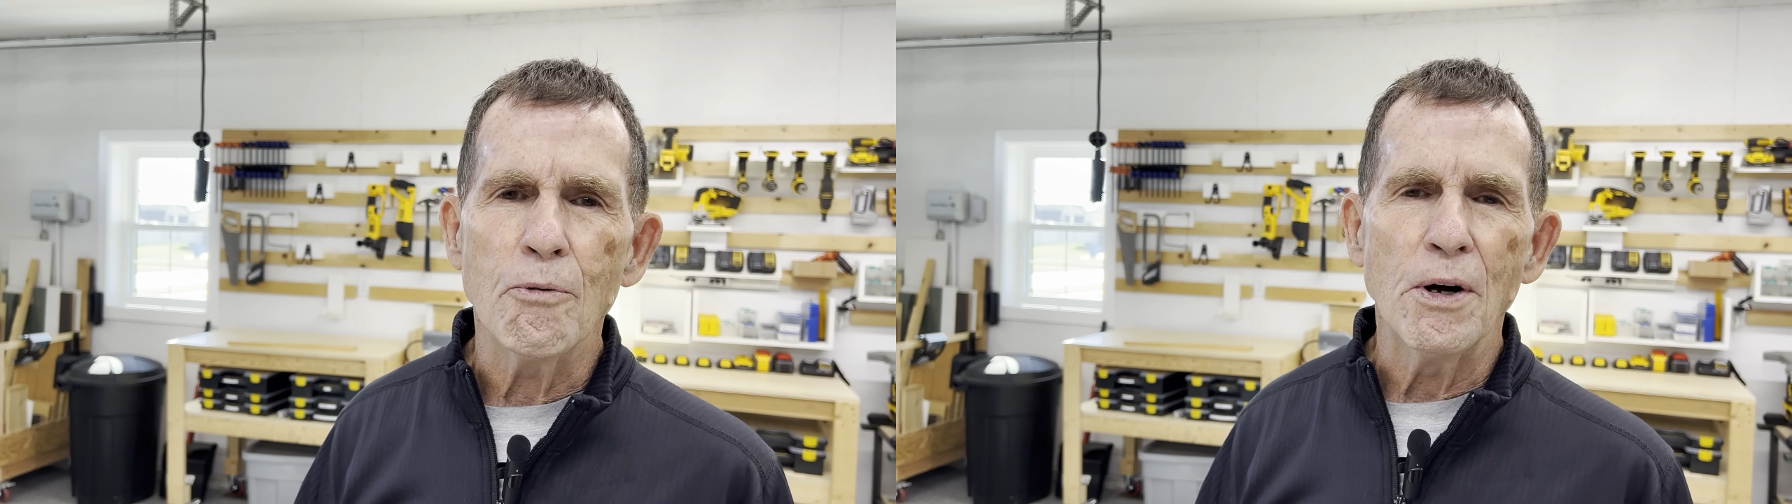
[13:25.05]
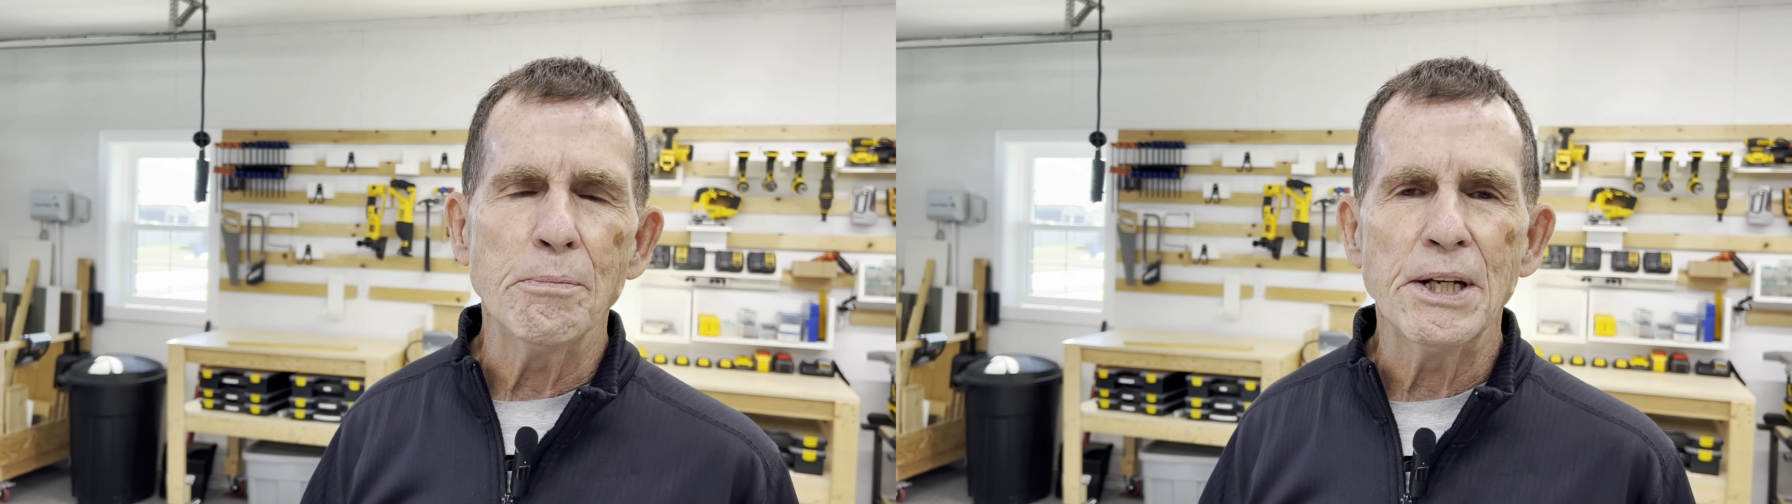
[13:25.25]

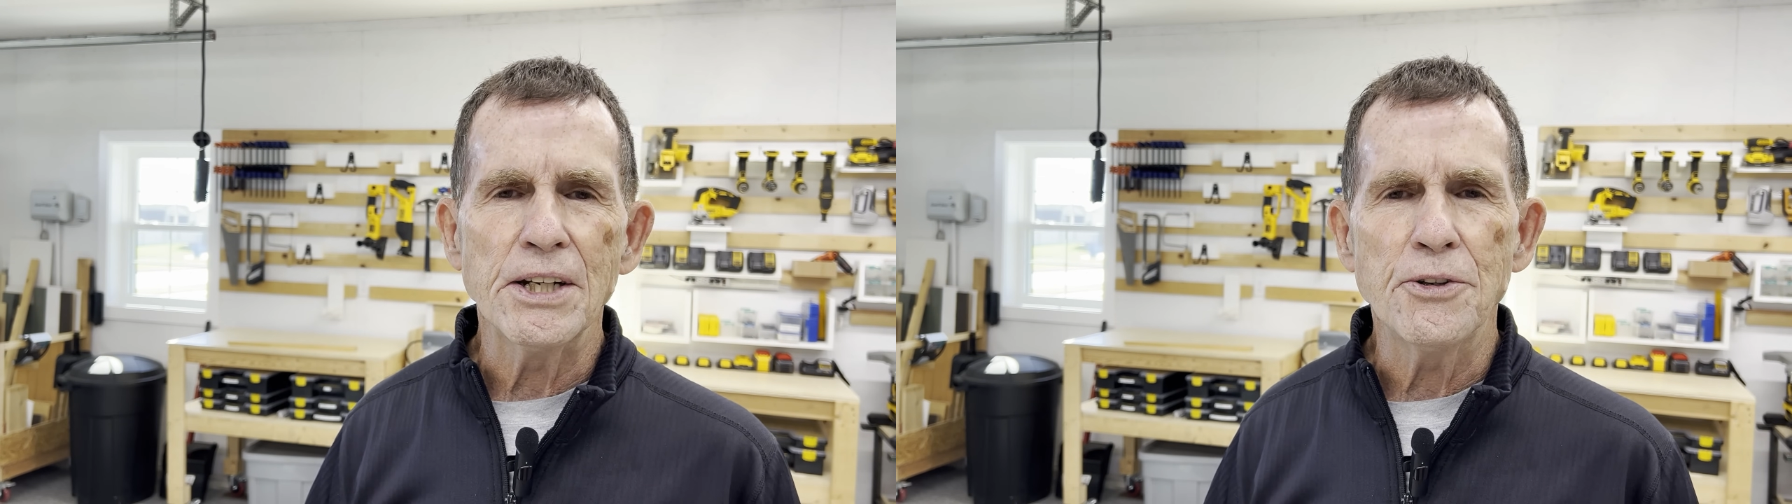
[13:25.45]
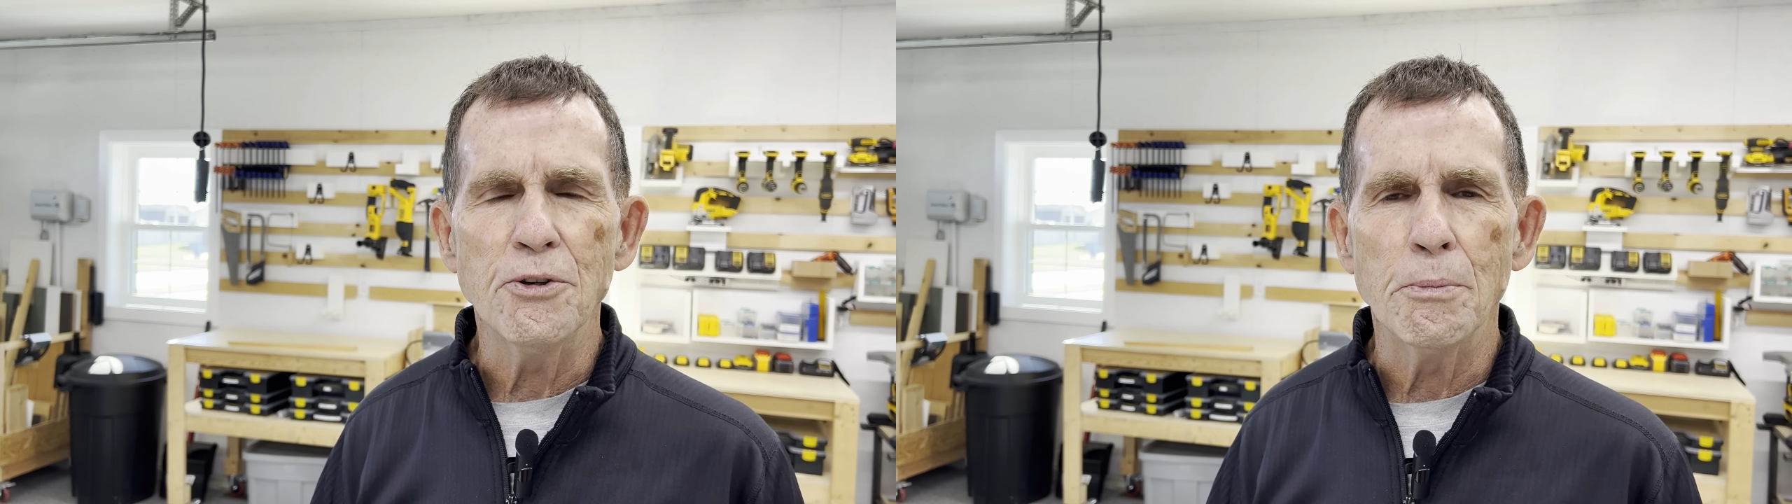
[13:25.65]
1
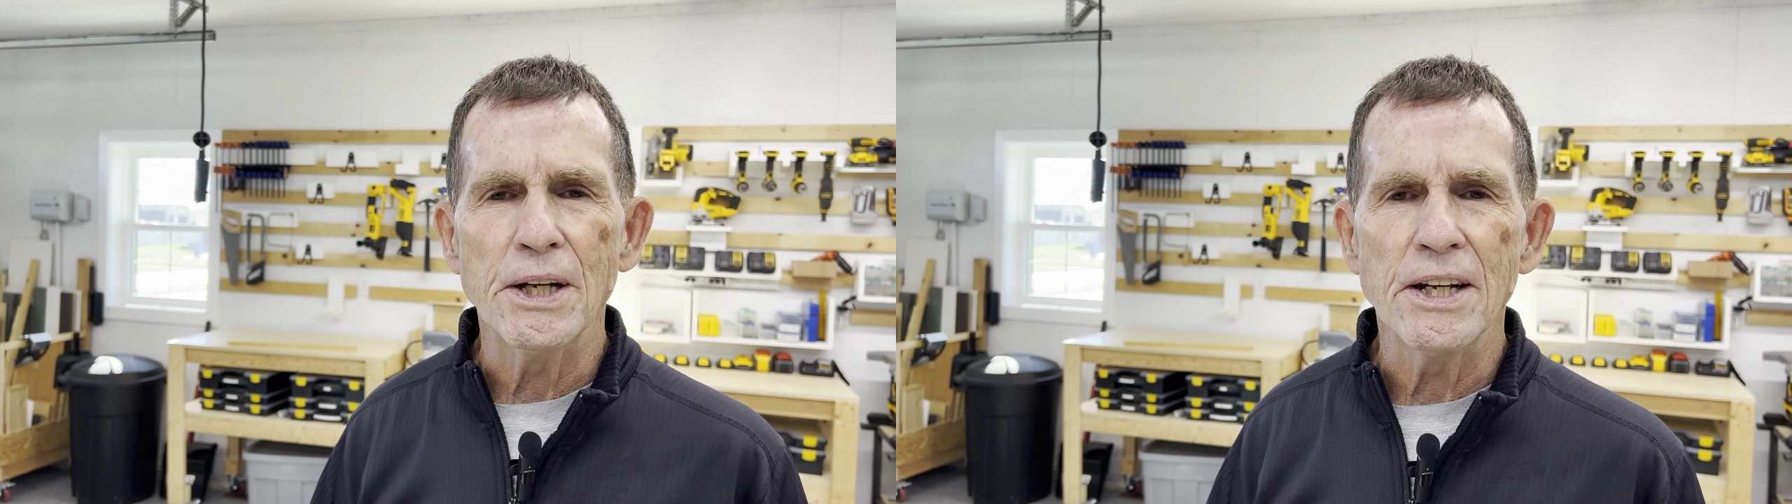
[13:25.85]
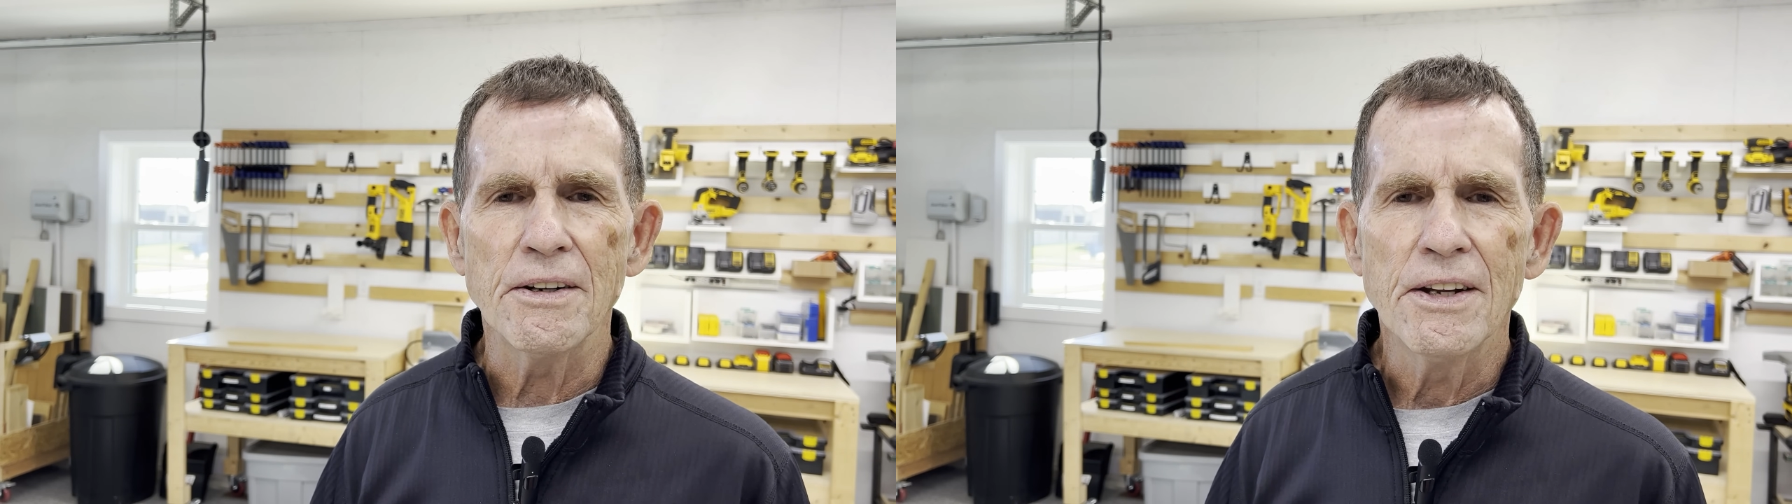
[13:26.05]
minute, 2
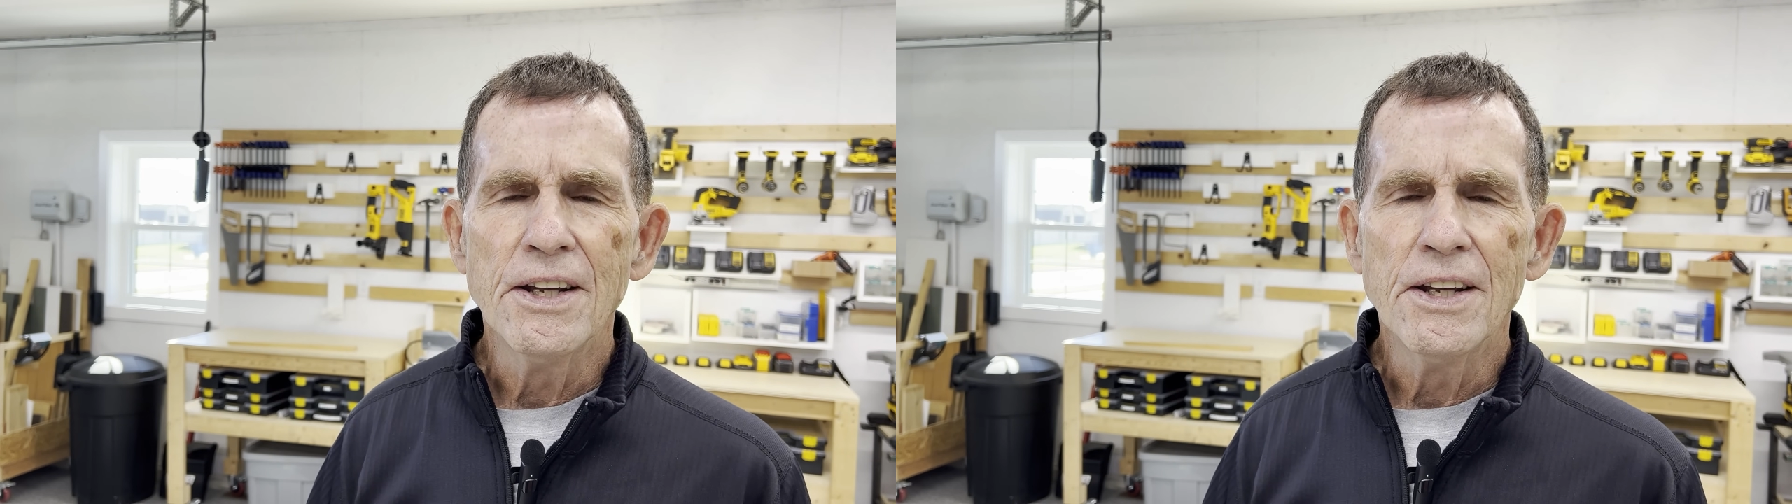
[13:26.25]
minutes,